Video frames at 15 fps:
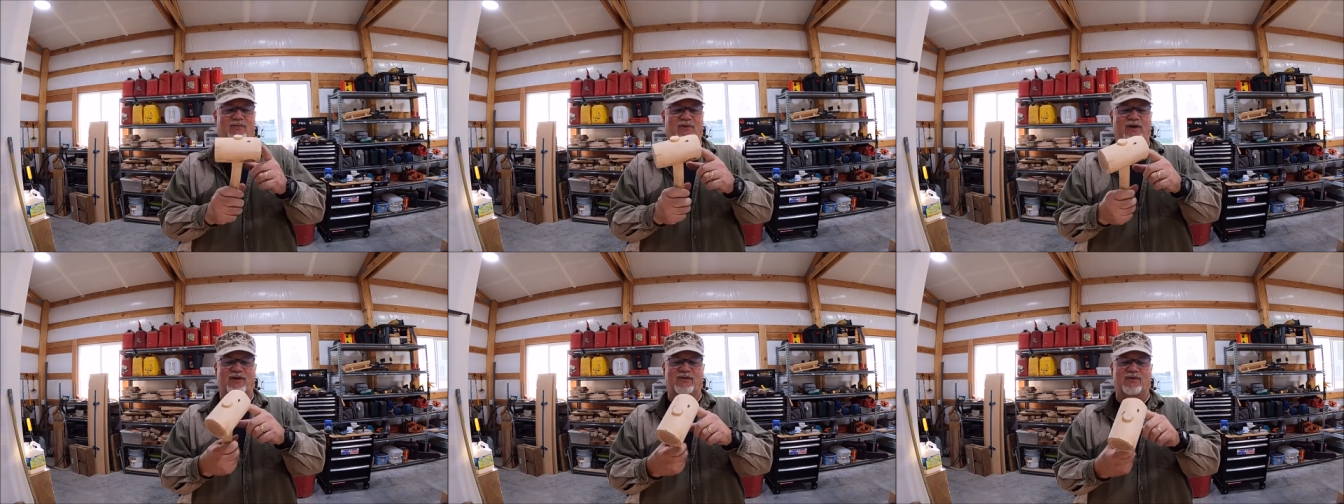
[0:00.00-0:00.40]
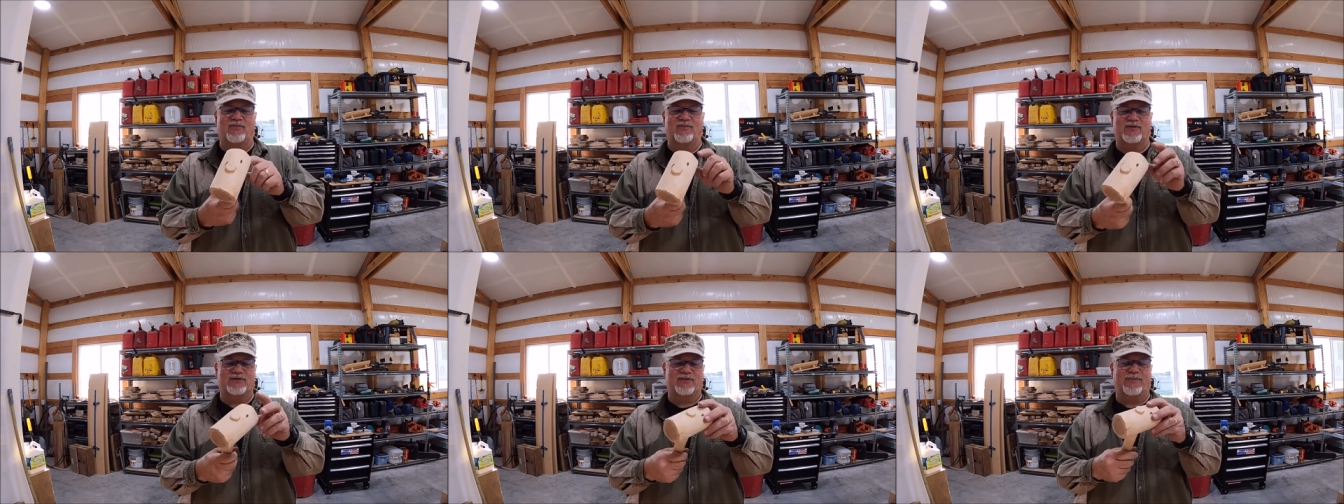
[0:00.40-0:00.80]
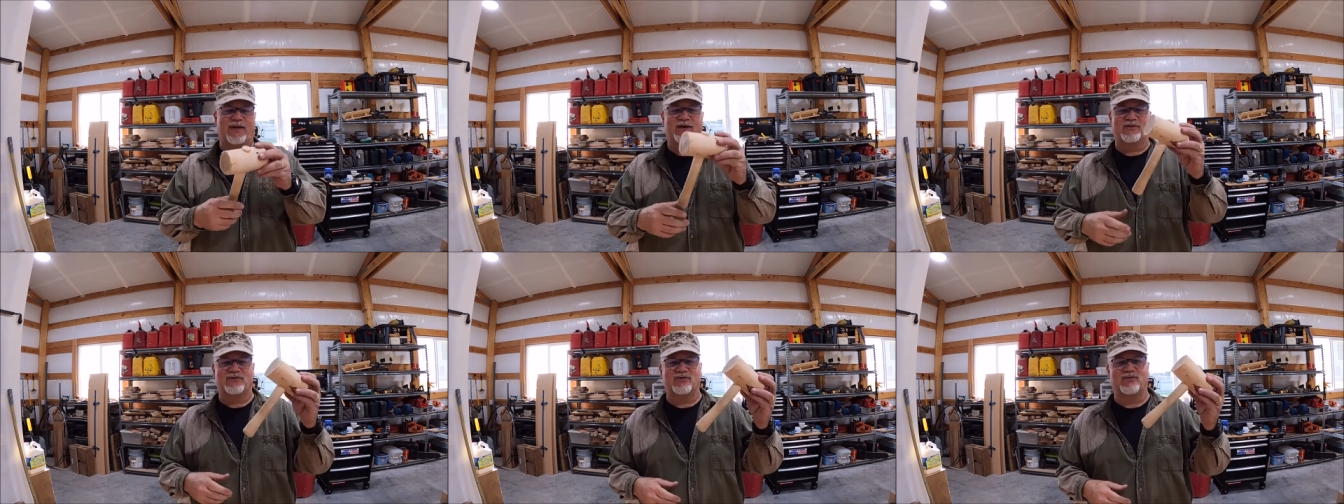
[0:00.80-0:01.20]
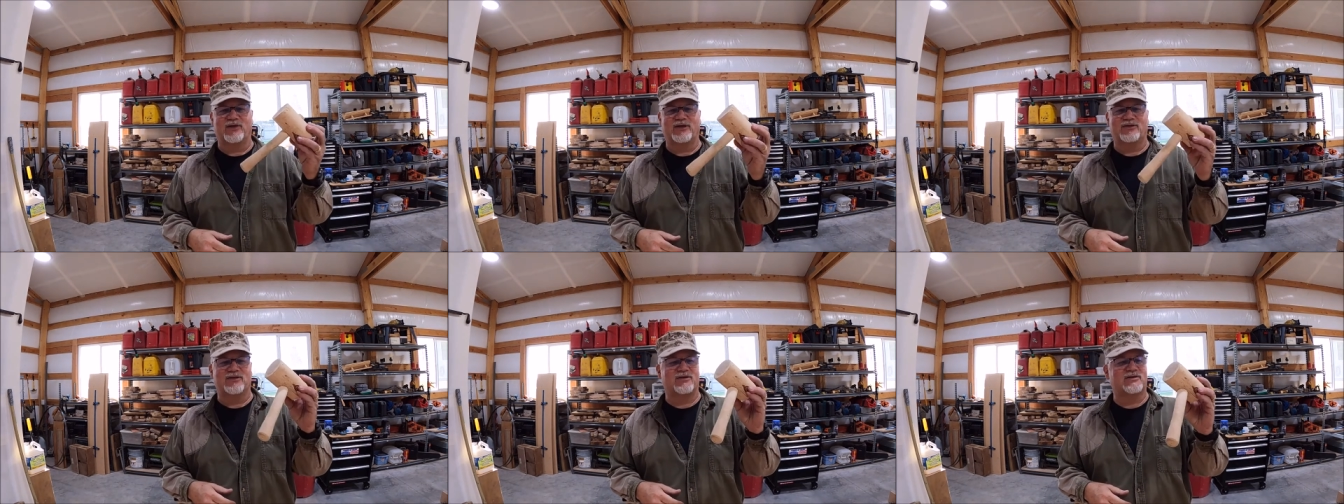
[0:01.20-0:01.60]
One that was about two
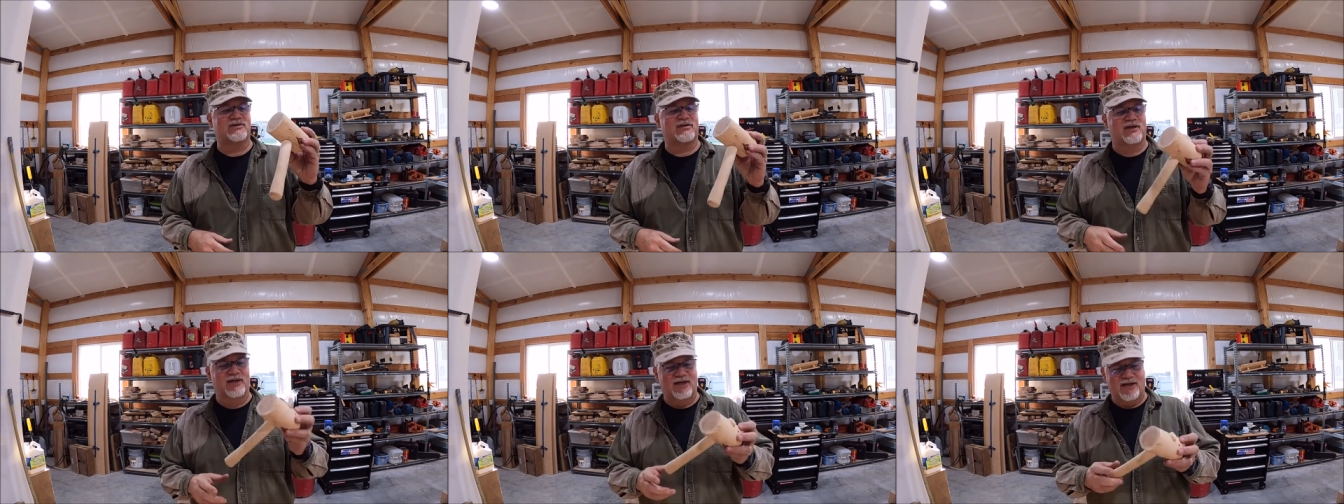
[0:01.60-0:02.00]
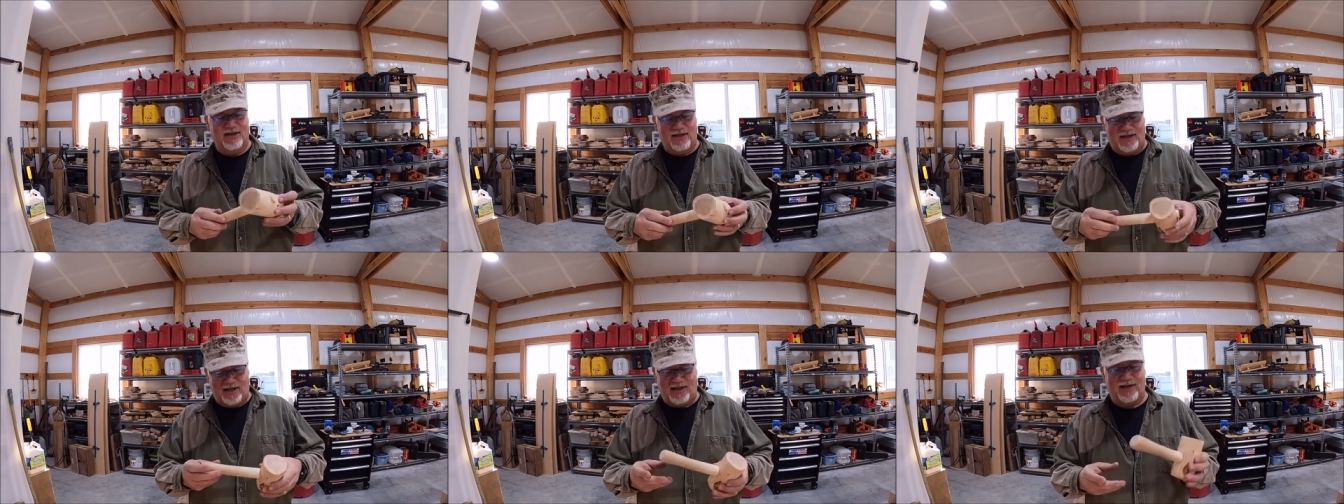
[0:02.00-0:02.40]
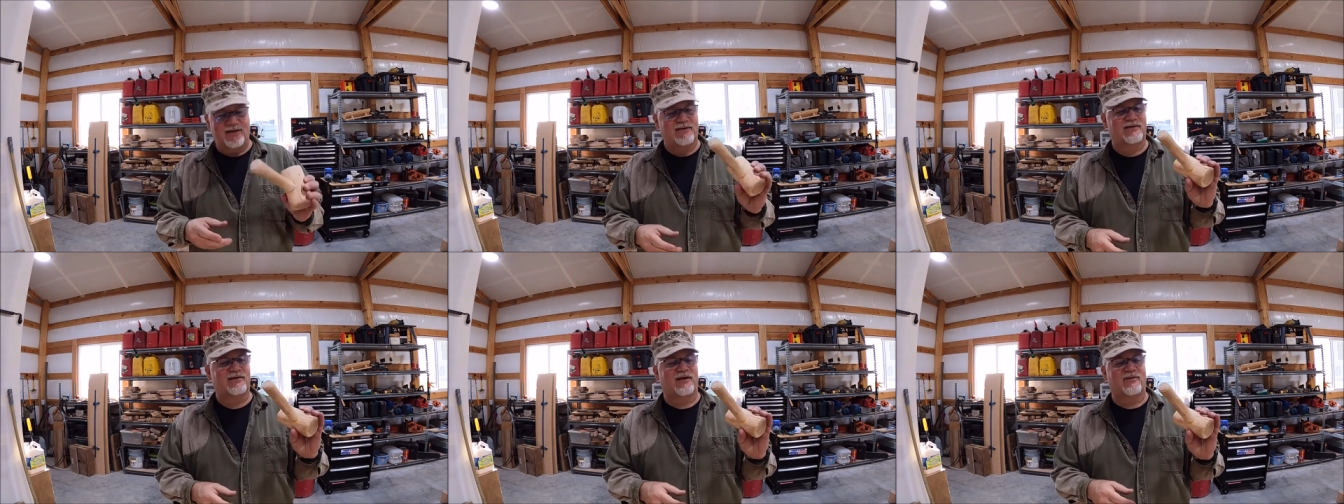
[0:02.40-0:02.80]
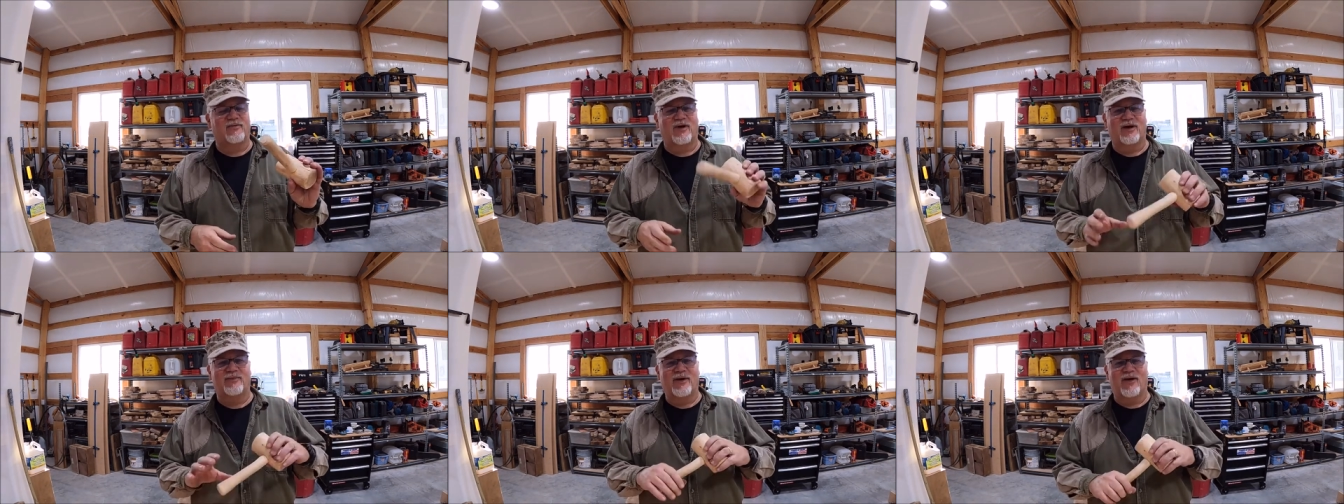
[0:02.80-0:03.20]
inches and then
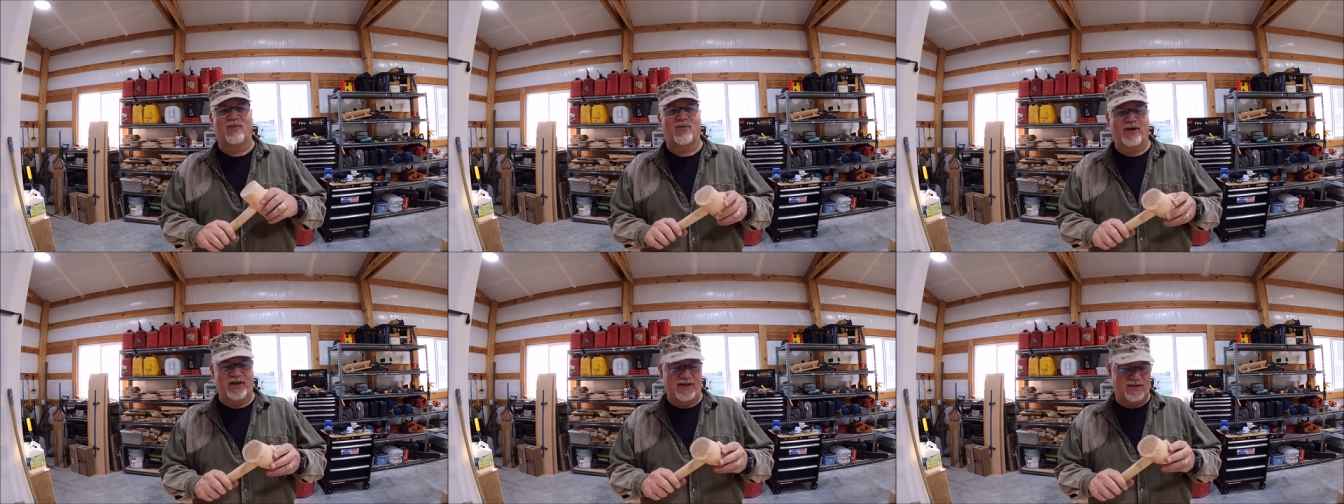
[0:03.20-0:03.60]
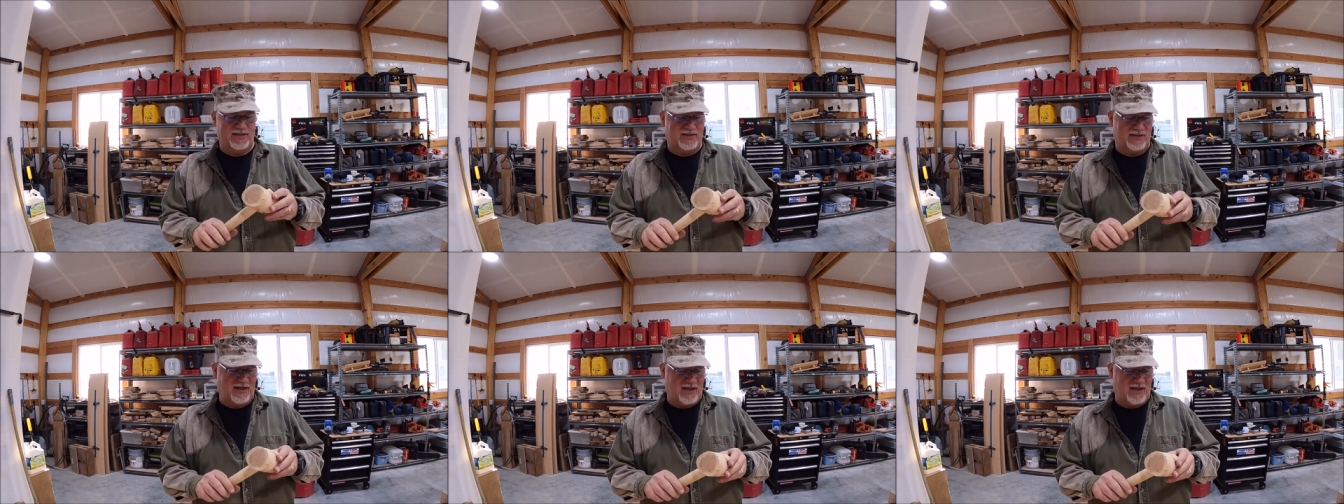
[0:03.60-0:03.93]
one about one inch.